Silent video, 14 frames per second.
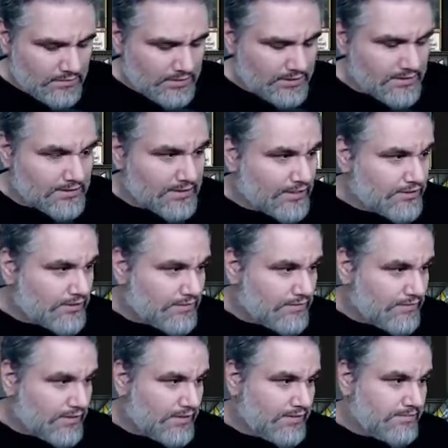This is actually
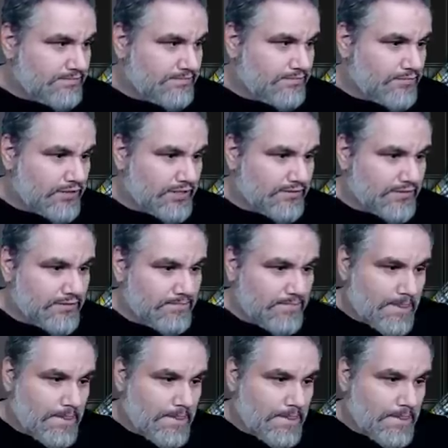fine. Whatever.